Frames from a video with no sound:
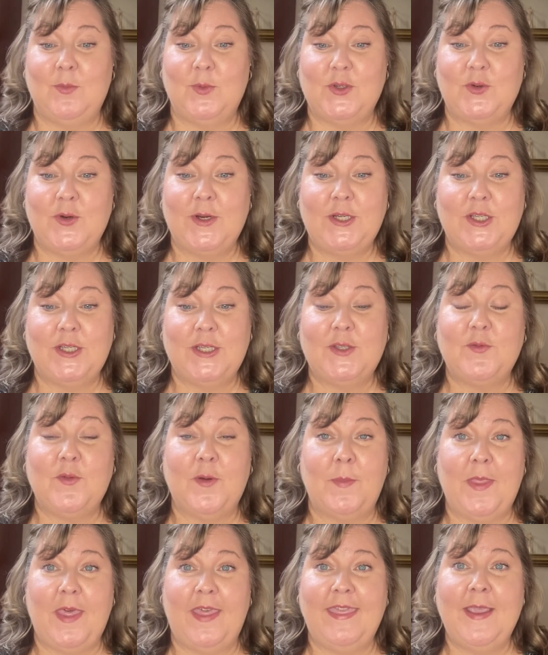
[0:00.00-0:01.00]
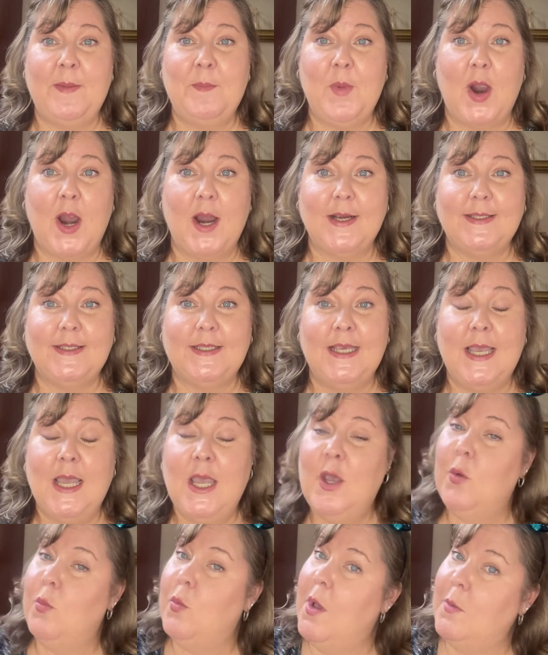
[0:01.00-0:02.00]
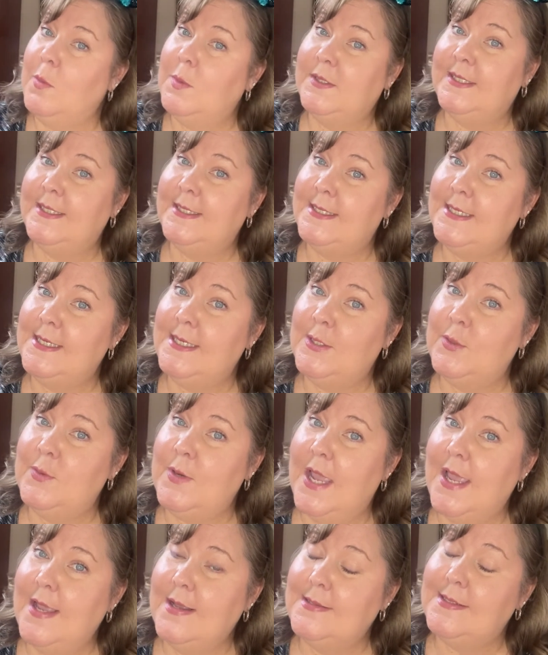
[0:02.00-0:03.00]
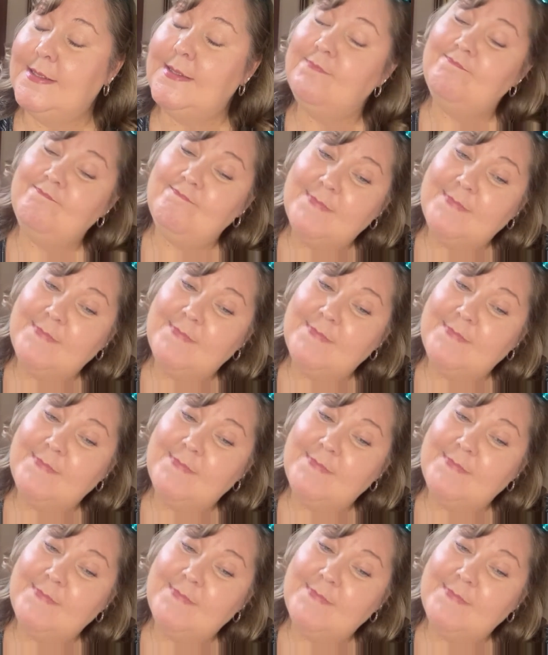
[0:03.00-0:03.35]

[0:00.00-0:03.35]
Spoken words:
restrictions from the theme parks. What will Disney do next?